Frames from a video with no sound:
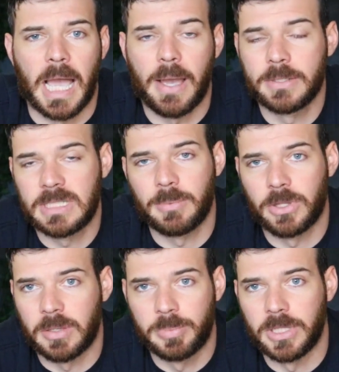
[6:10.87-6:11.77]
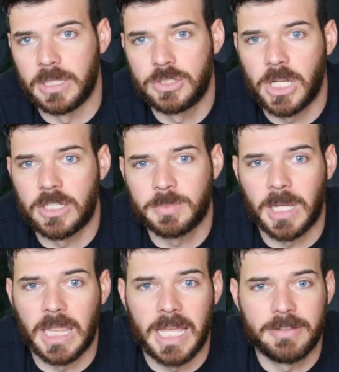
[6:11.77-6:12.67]
I was able to completely change
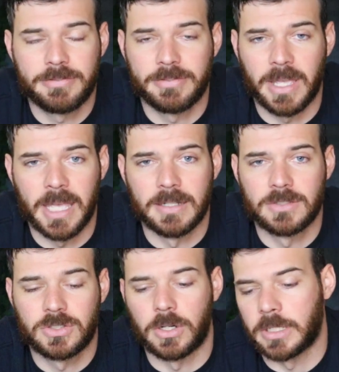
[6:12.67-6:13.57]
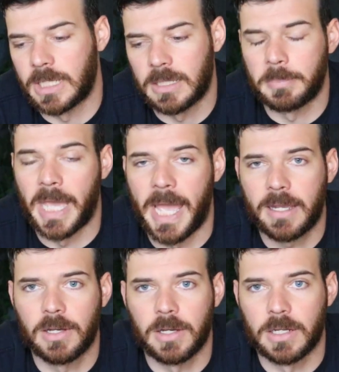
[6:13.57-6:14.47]
my life and start getting
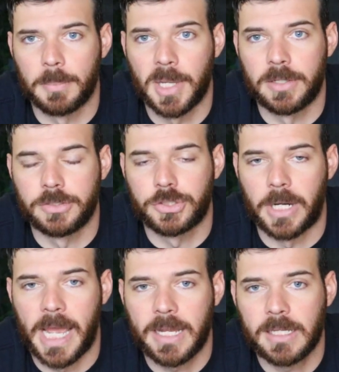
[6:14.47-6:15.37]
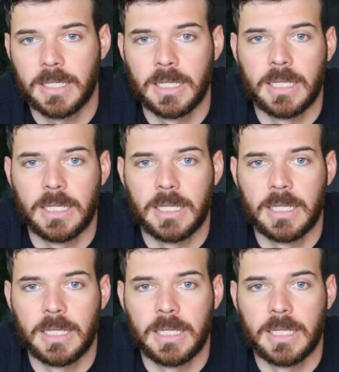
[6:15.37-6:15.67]
back on a better track.